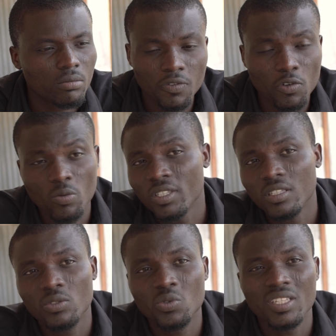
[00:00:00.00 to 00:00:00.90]

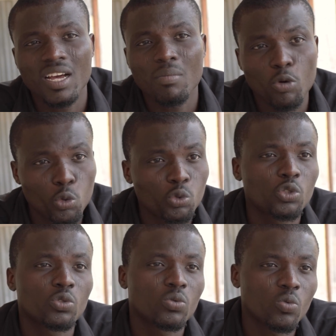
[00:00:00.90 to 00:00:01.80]
deformities with their
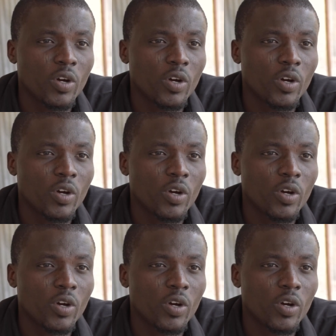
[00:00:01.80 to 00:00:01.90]
bones